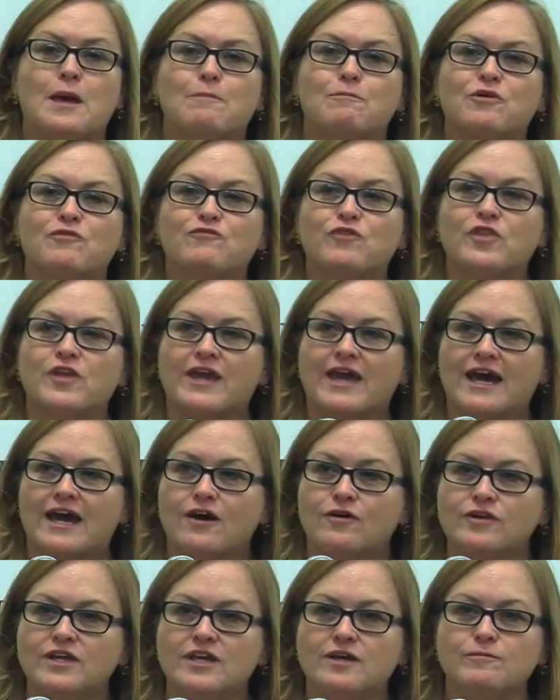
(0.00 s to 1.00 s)
But for the
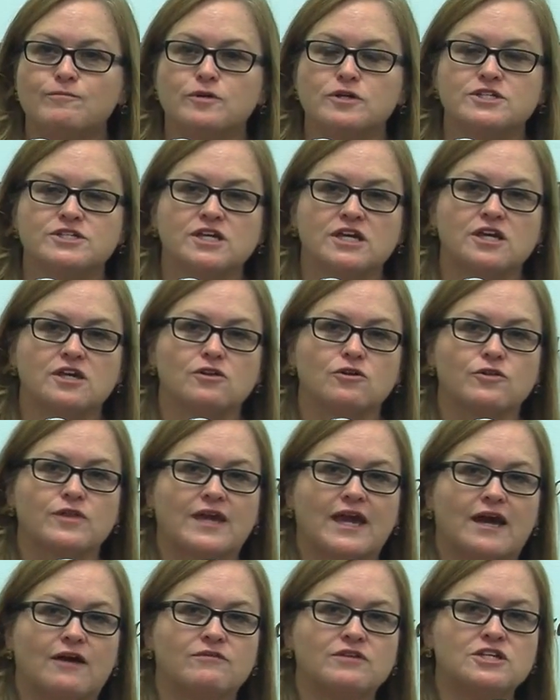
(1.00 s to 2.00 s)
county in particular, the
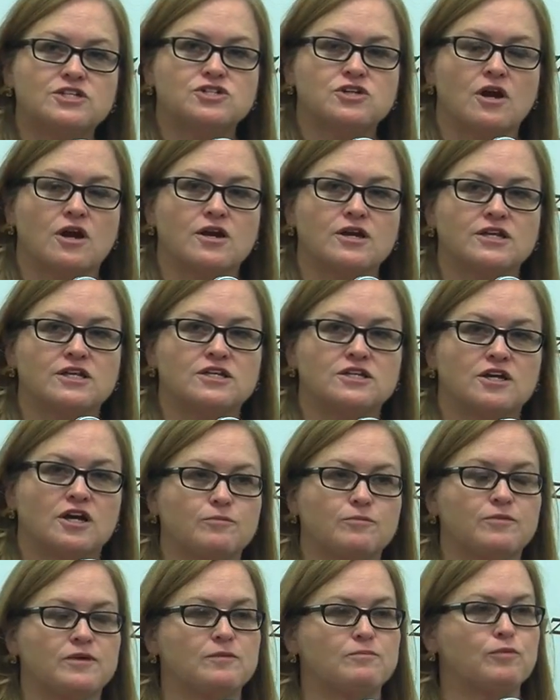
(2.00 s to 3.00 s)
county targeted
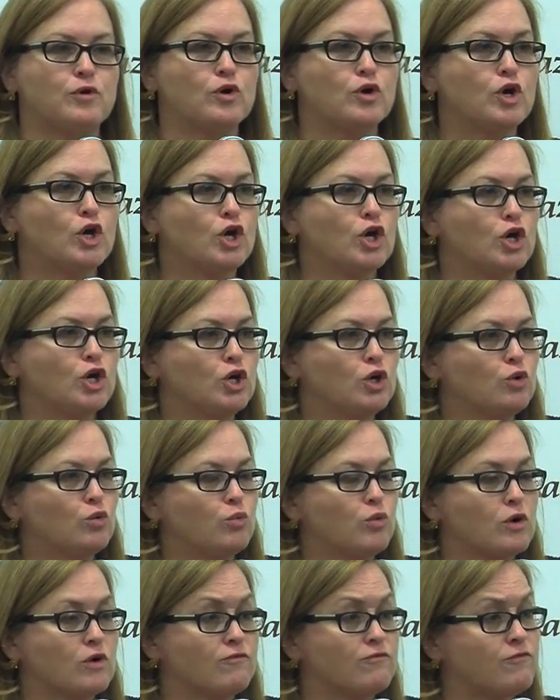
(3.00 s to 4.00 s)
people who
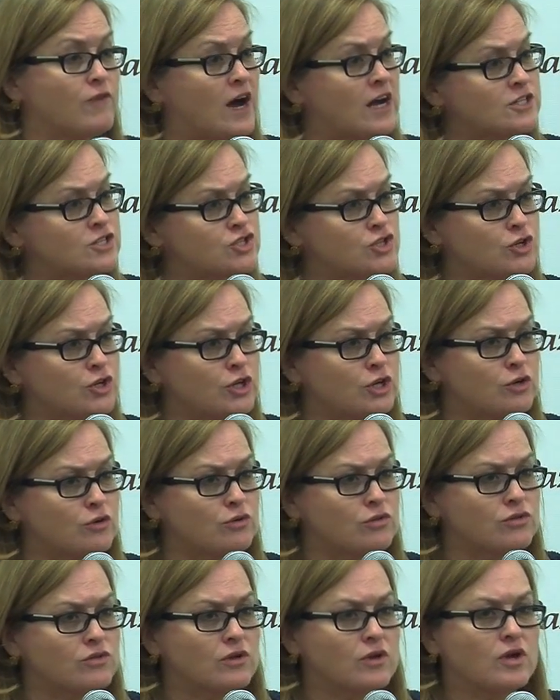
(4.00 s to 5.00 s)
were foster
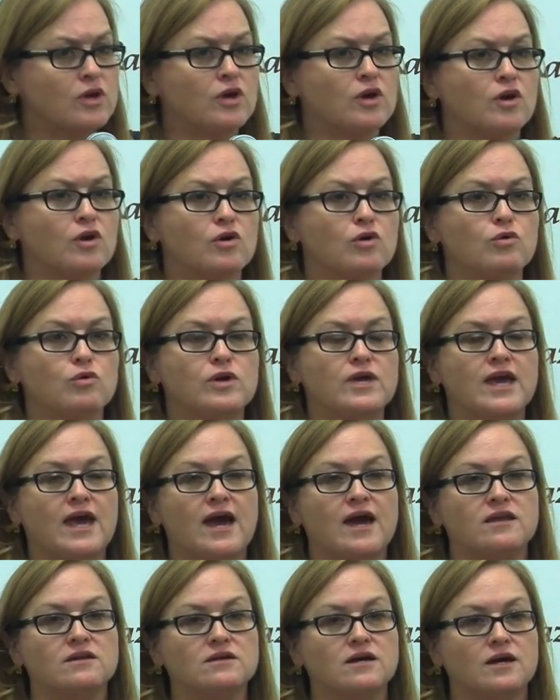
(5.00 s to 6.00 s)
youth, who
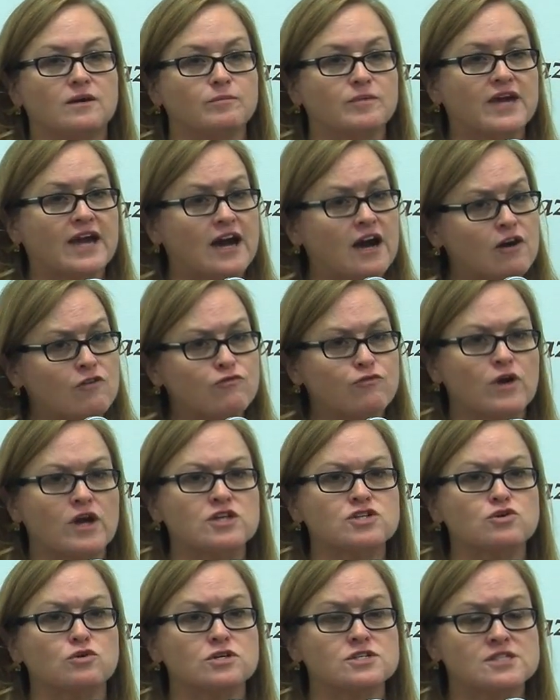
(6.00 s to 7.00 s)
get
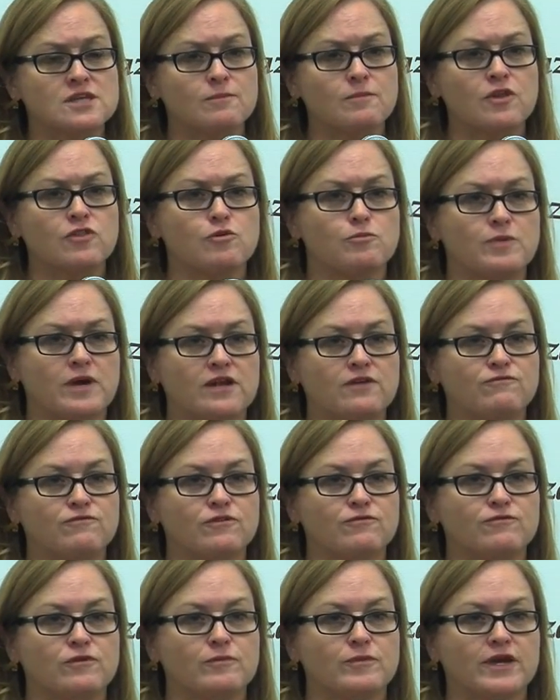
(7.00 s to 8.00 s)
CalFresh or some other
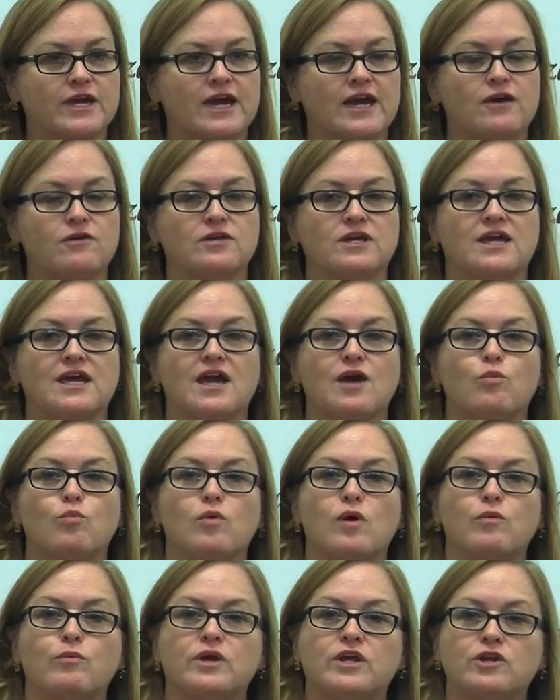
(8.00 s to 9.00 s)
benefit from the county. And
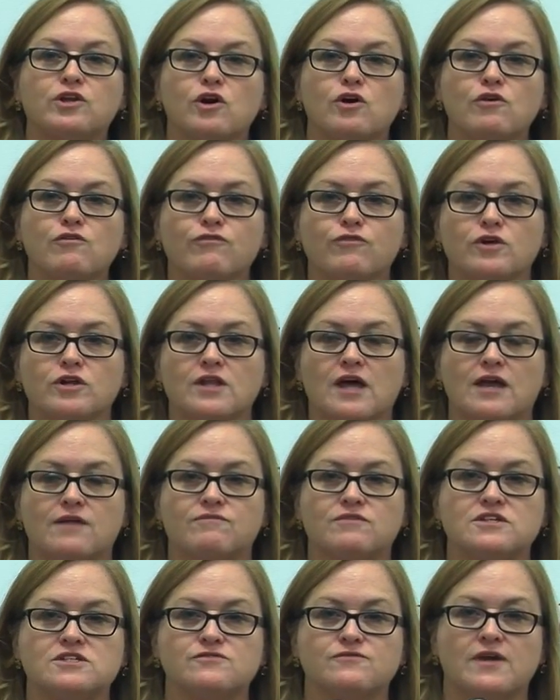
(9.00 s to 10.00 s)
what we know for a lot
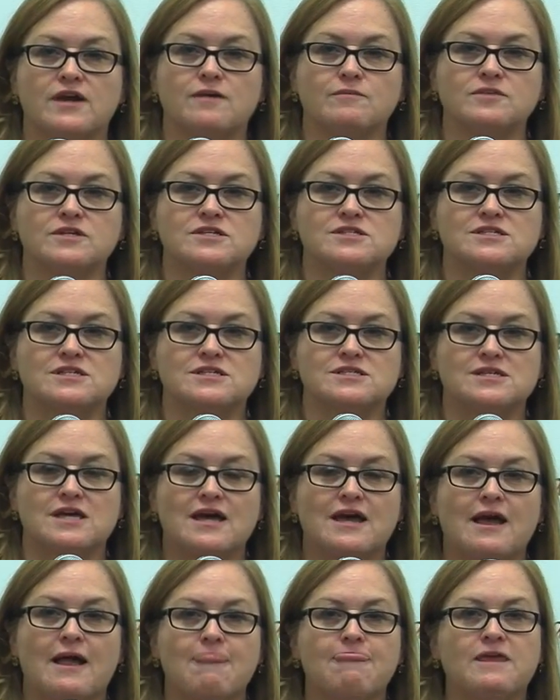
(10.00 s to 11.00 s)
of these families is
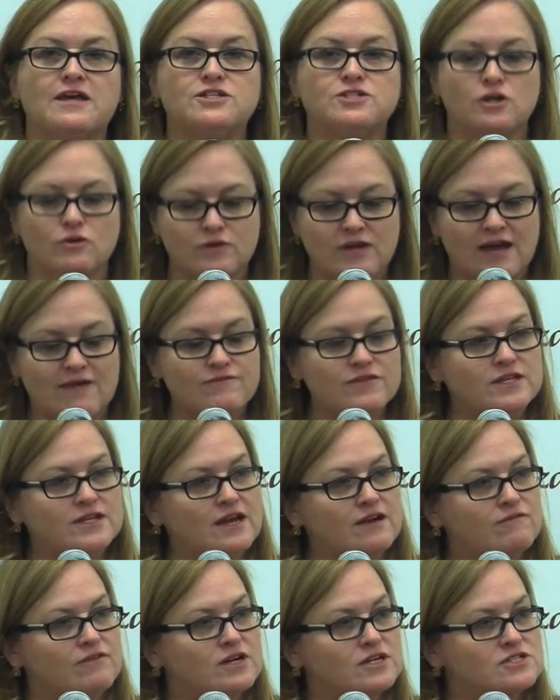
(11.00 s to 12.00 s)
they don't have the
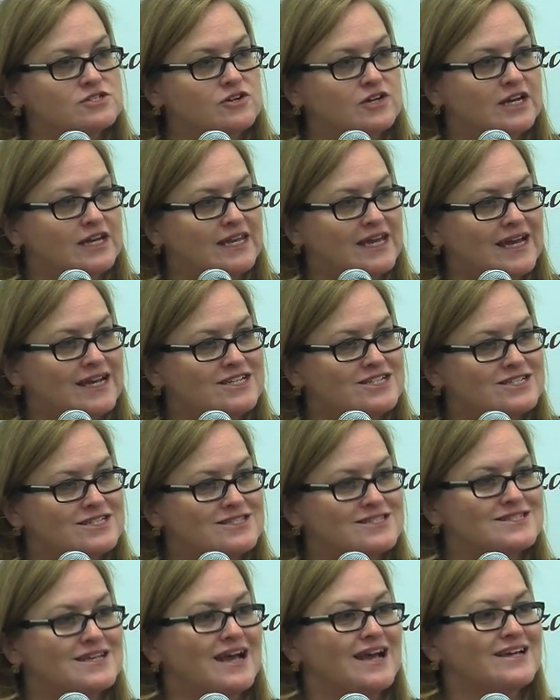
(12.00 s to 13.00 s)
networks or
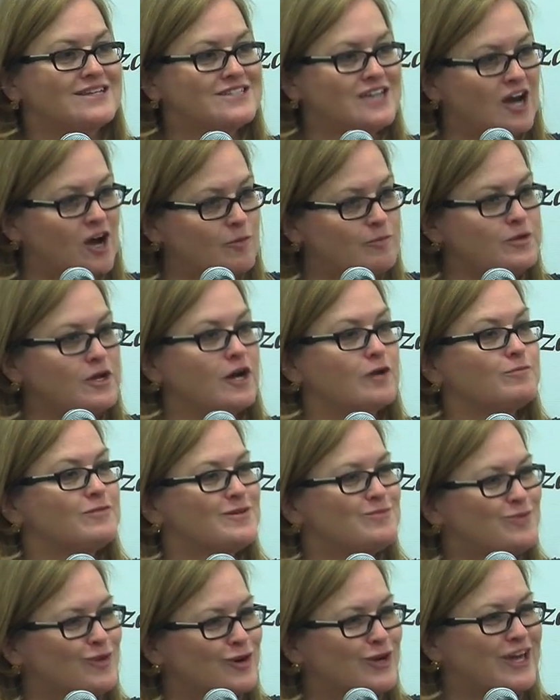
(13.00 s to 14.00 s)
connections to help young
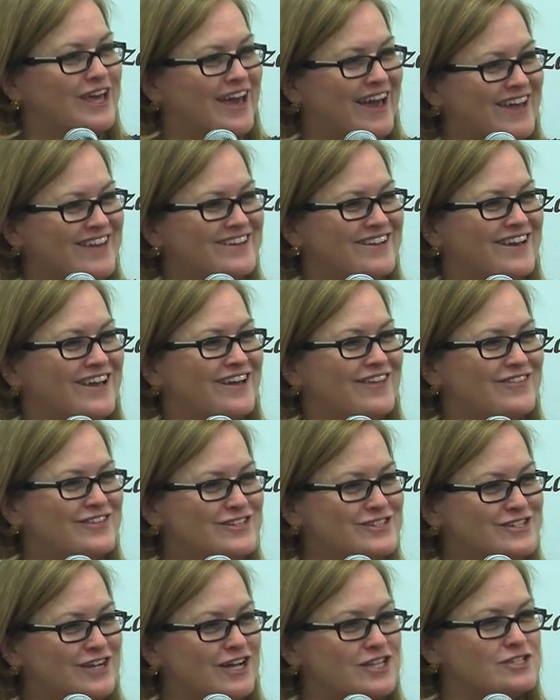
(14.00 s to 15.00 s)
people get
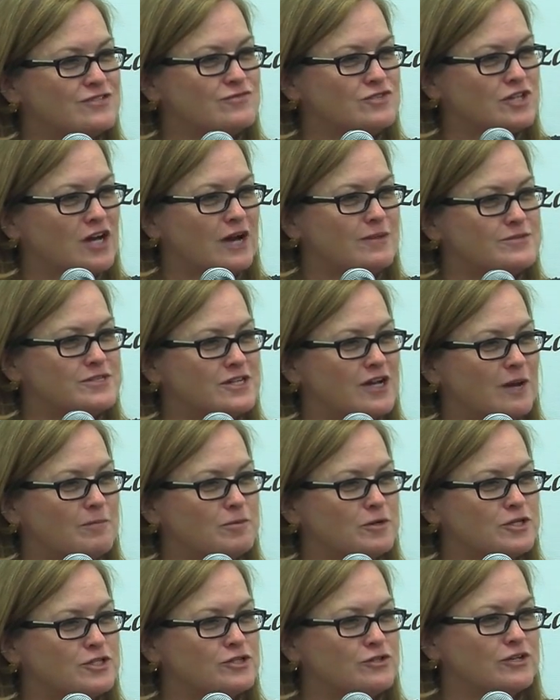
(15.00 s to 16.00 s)
these kinds of jobs and
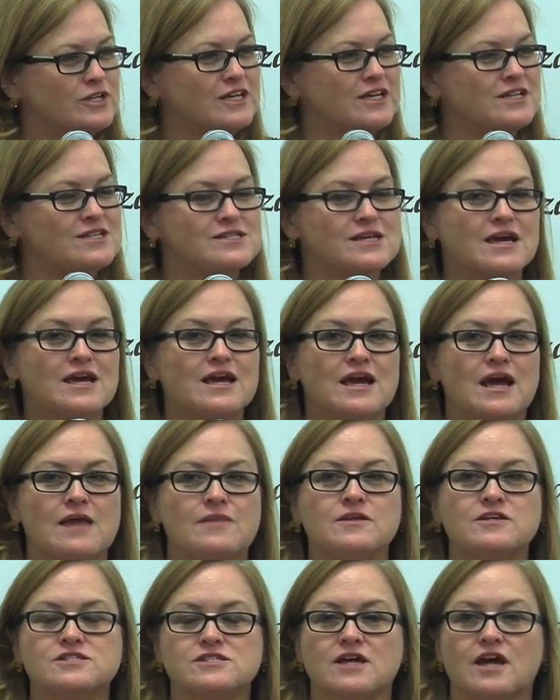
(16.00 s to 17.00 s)
opportunities.
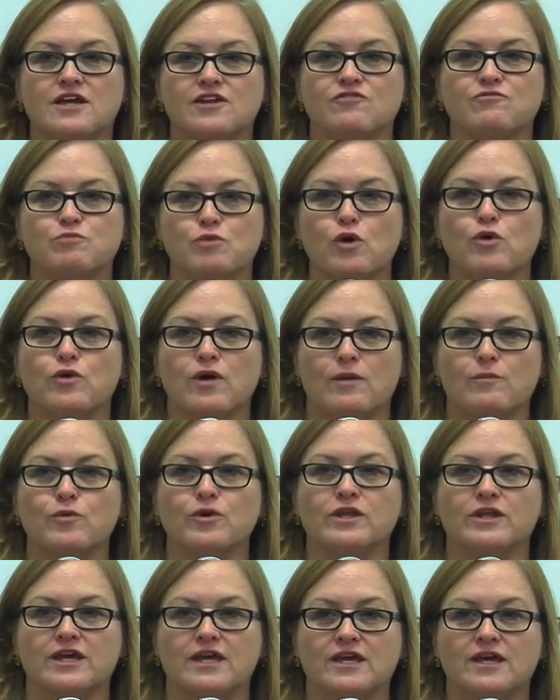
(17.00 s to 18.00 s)
And this kind of program
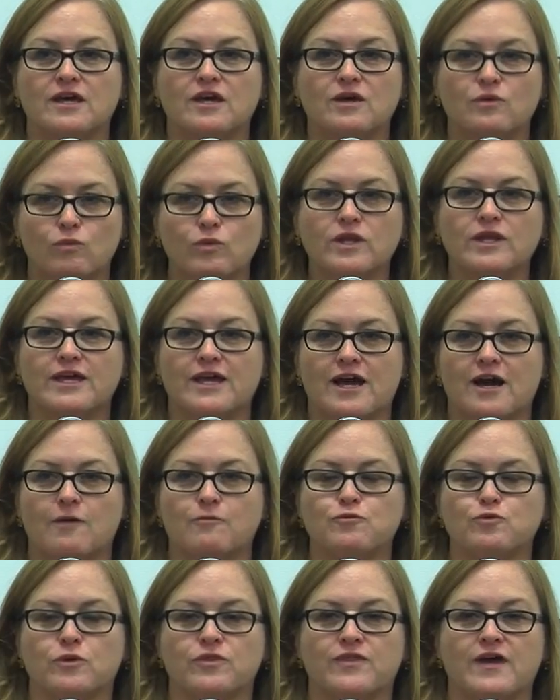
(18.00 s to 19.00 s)
really, really
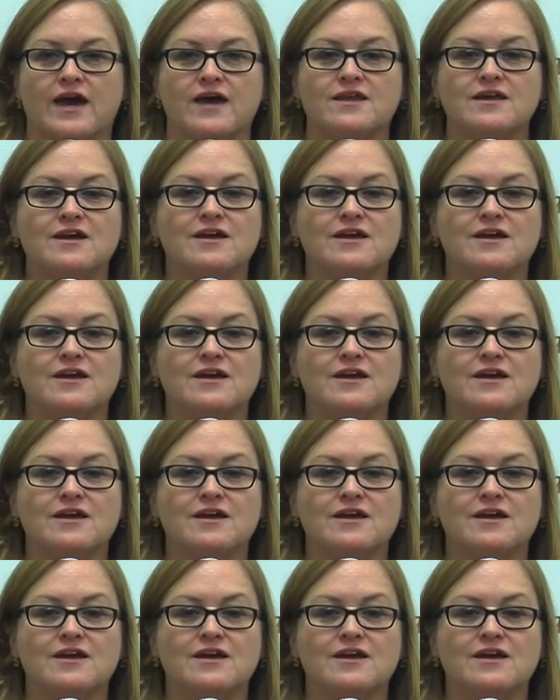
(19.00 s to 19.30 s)
helped with that.